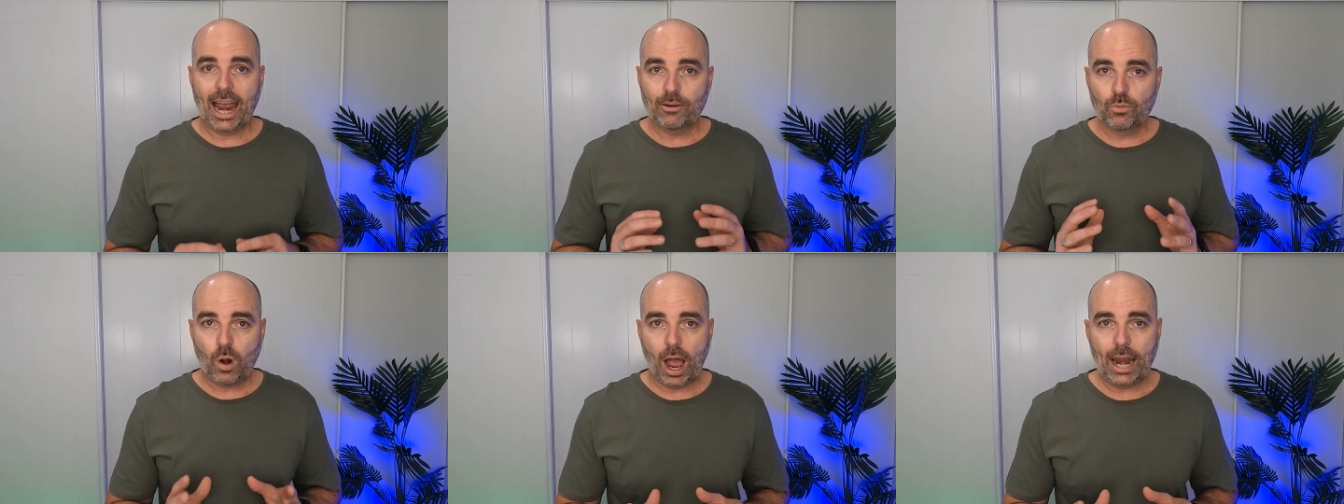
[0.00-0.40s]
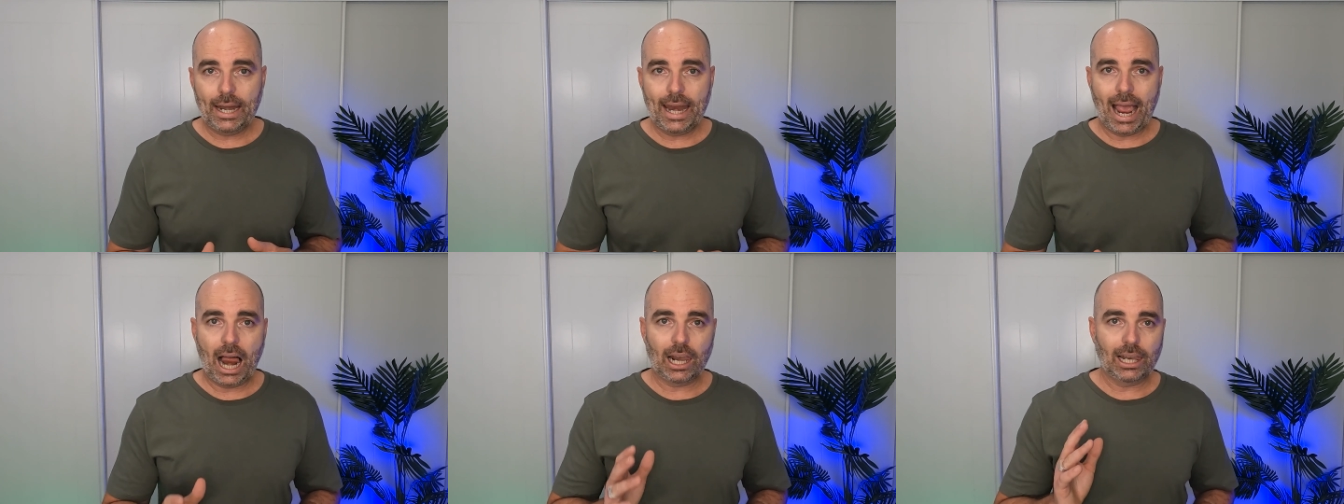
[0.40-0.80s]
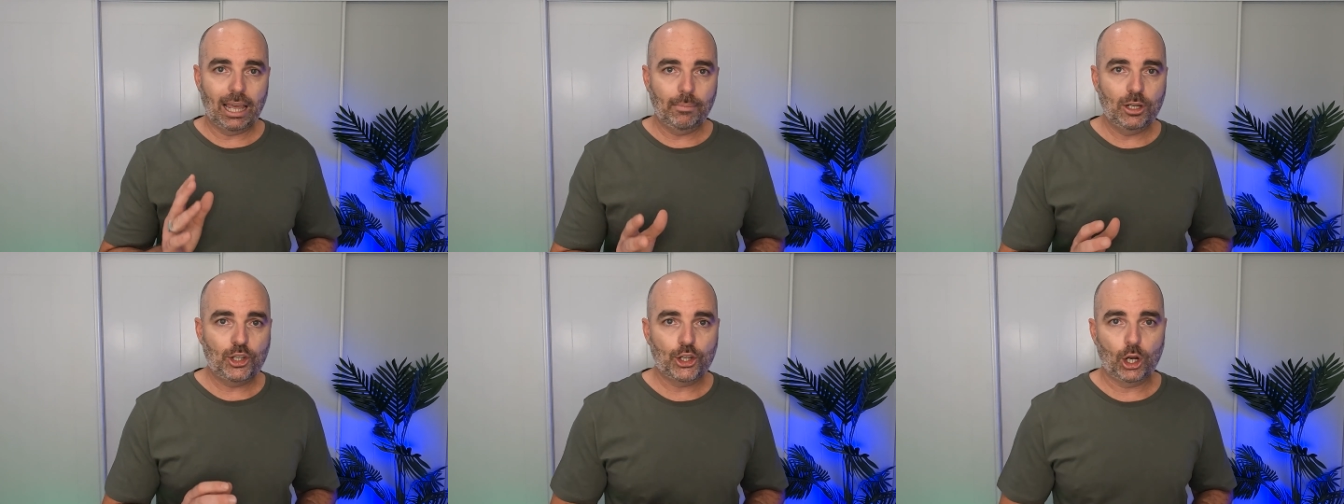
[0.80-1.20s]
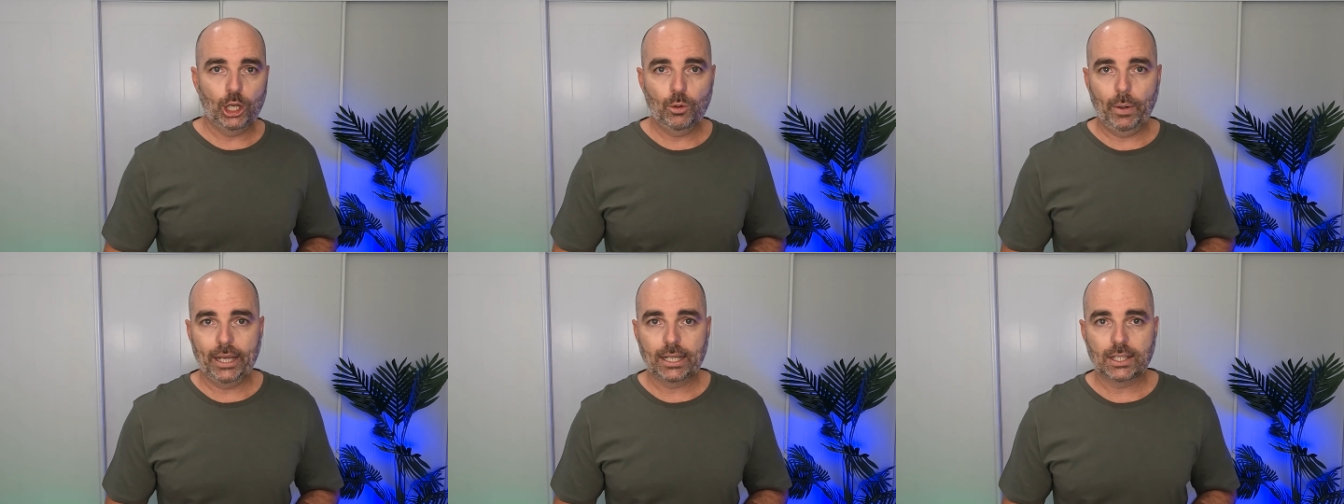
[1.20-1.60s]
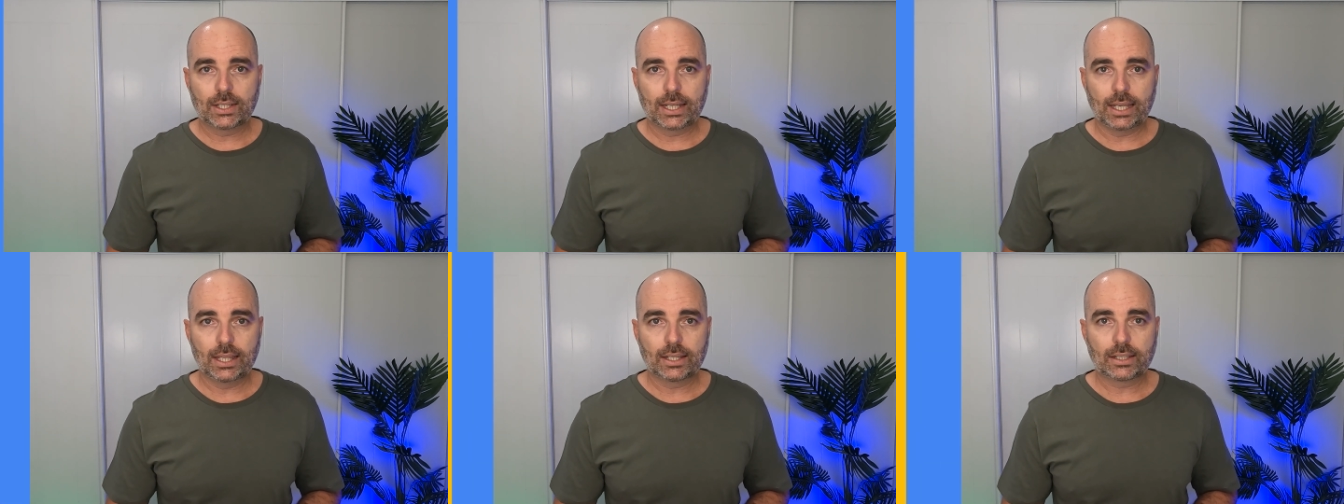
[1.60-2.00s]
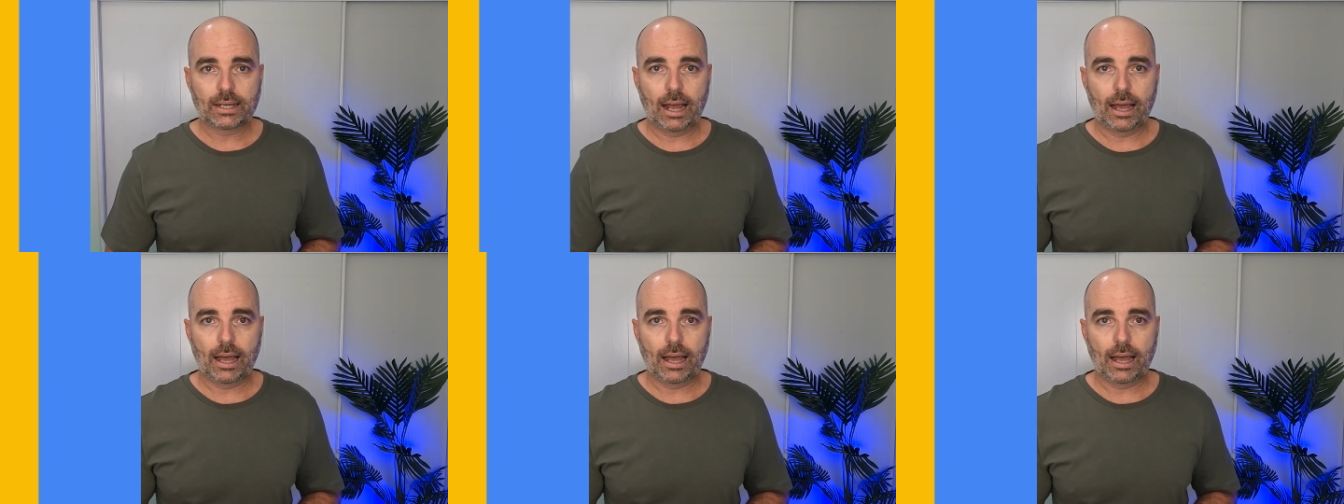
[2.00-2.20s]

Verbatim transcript: And right now, let me show you where you can see this